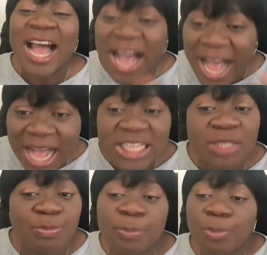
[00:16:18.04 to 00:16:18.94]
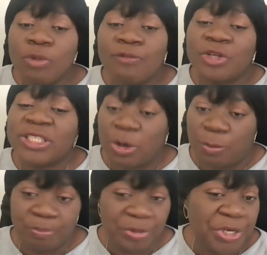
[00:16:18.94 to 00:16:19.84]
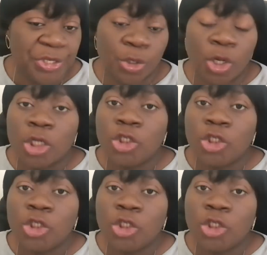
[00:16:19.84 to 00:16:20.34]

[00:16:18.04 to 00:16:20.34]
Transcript: Ask people for their opinion.